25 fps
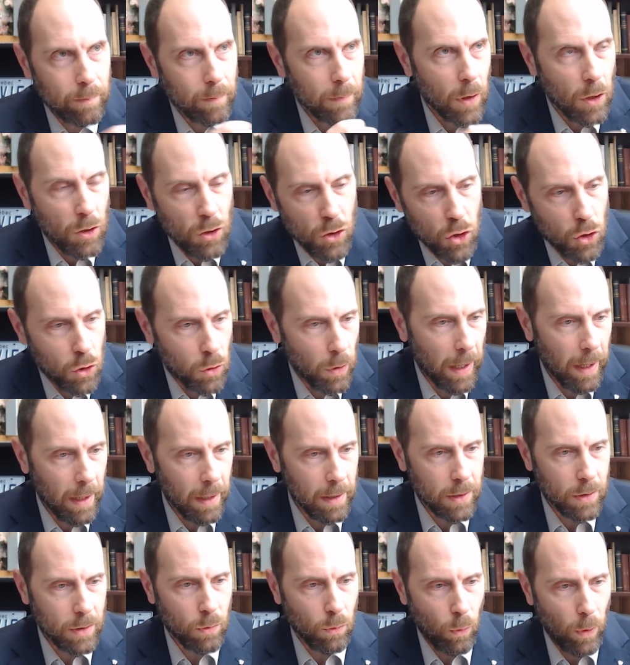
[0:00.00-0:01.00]

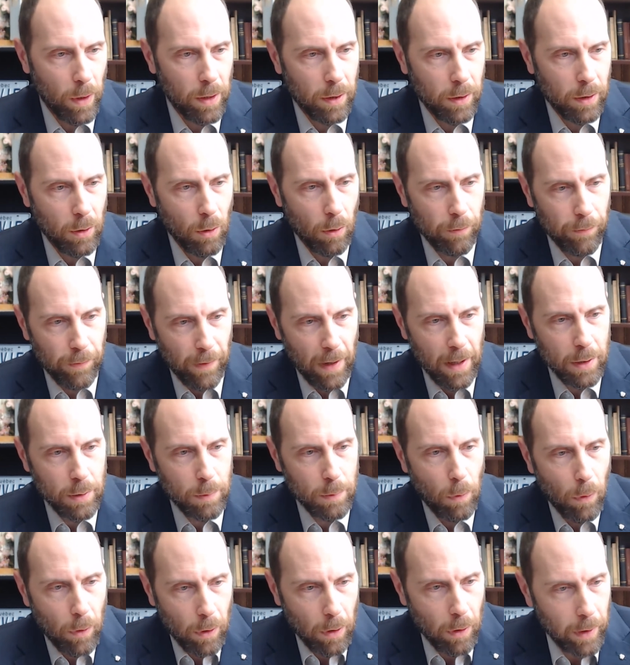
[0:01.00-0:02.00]
constraints with your
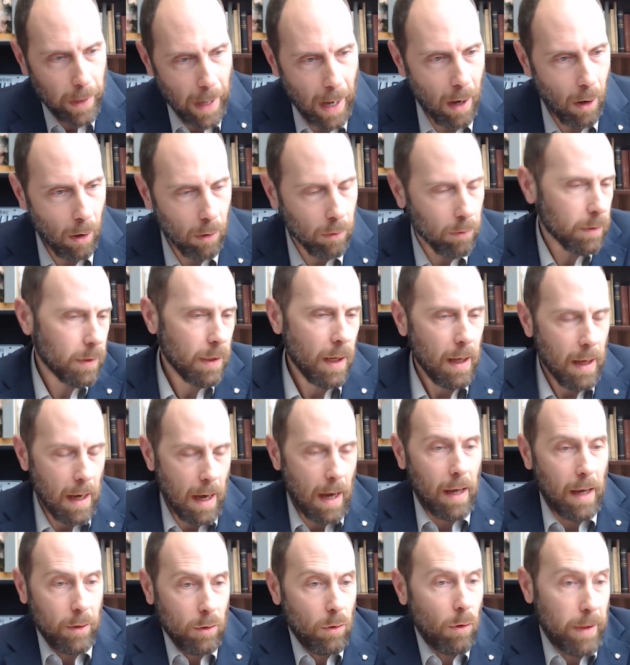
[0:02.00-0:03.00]
Facebook account.
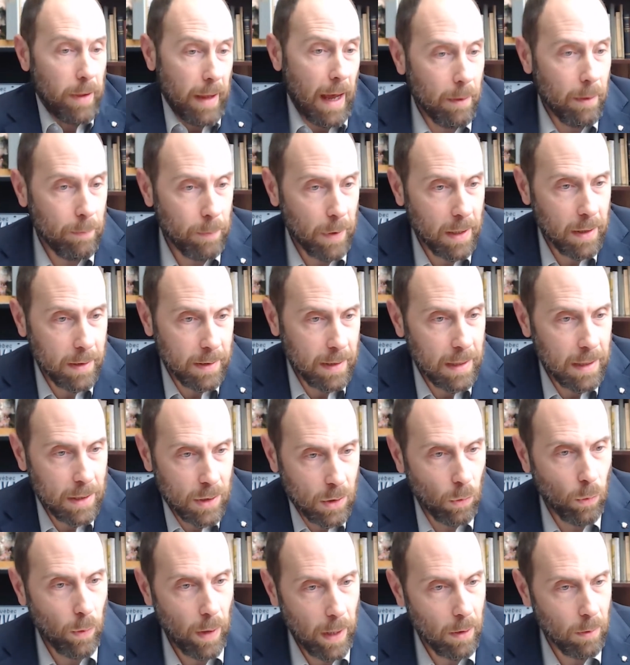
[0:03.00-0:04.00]
I know that because that's
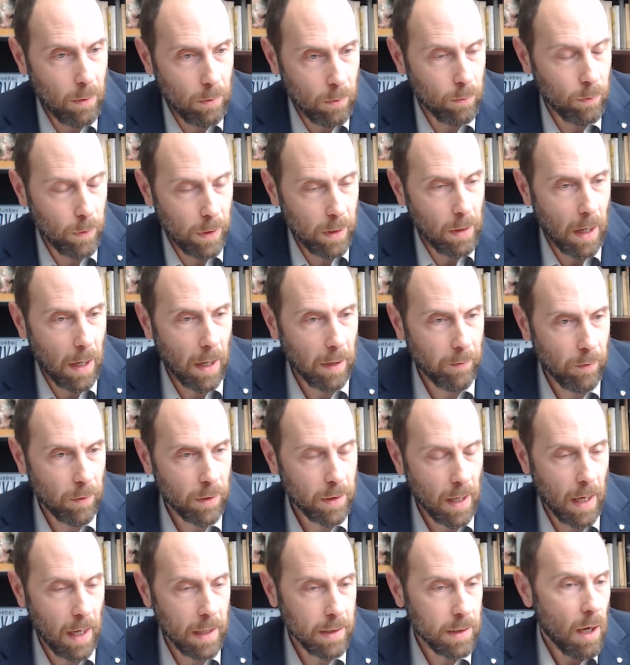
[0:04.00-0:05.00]
the way we
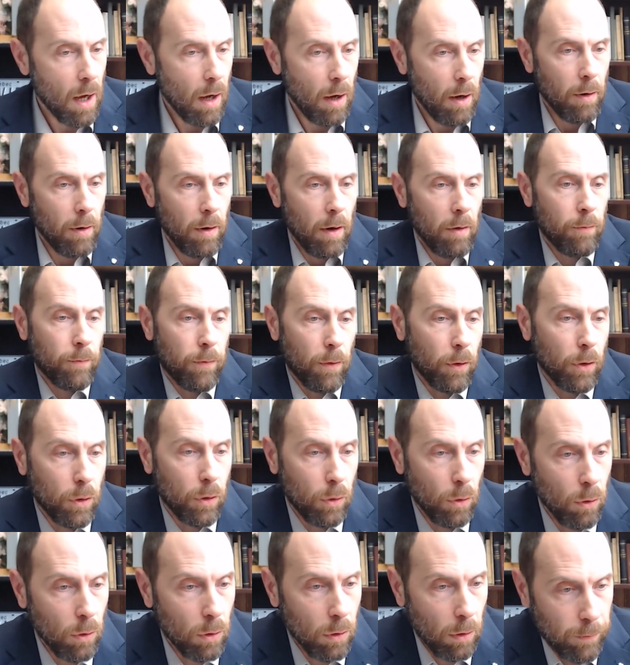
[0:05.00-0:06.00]
advertise. For
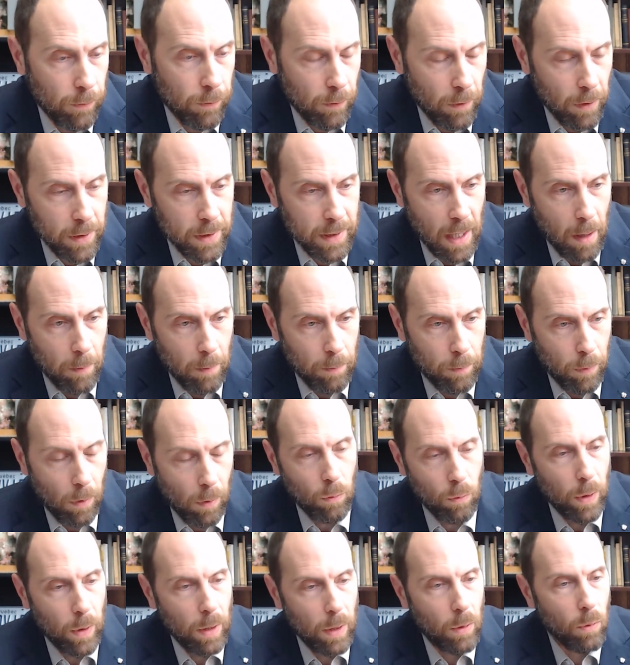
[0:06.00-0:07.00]
Google, for
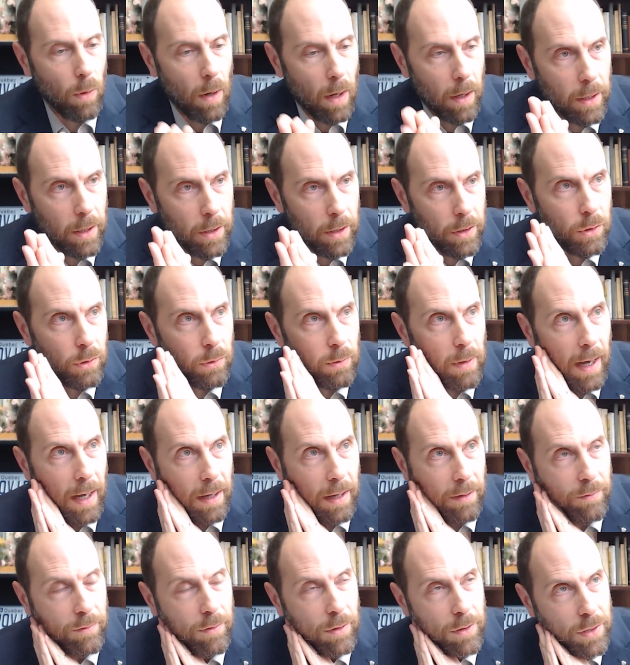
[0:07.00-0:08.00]
example, we wanted to
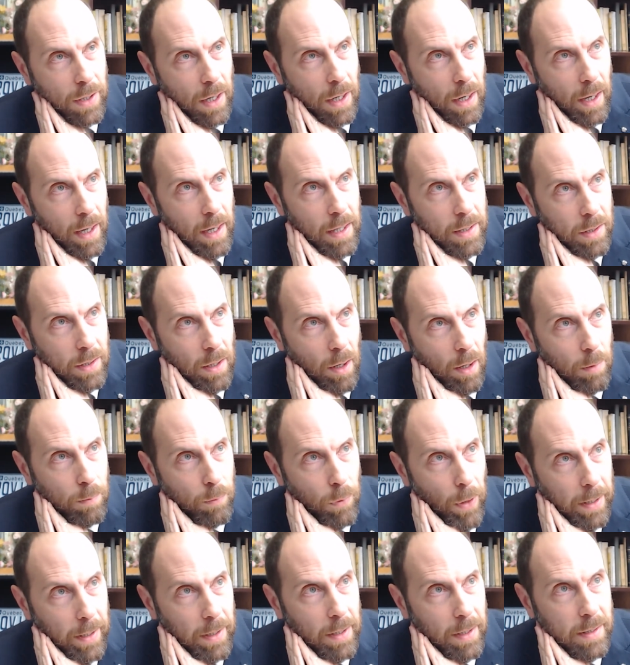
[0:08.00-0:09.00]
advertise our
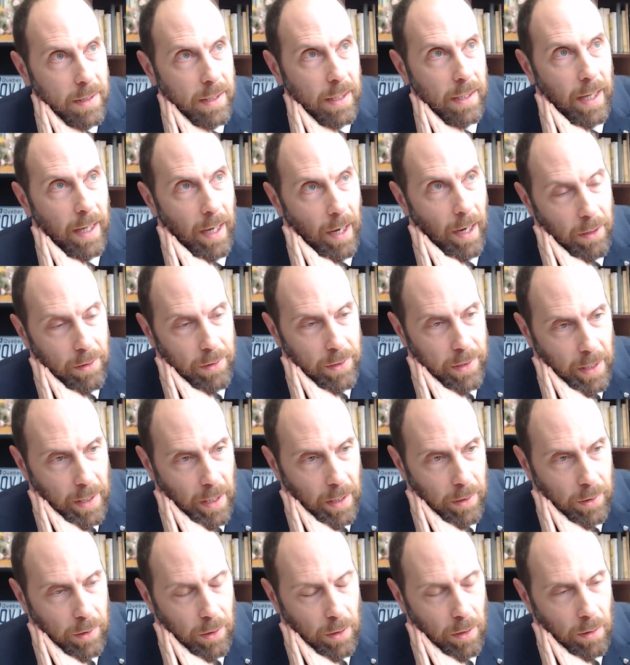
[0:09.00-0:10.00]
pregnancy care
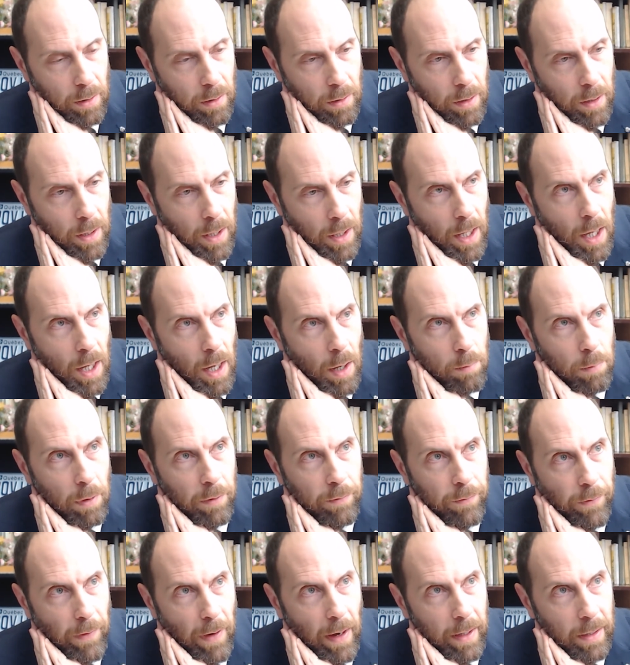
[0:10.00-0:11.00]
center,
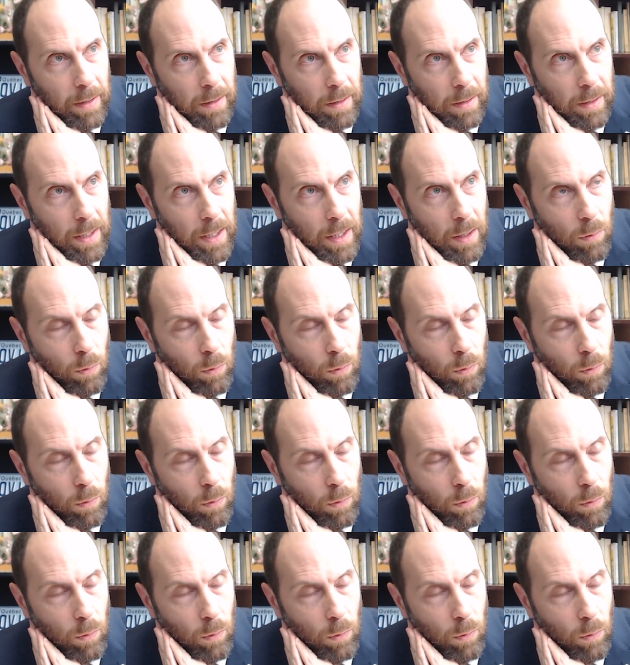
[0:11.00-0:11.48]
but finally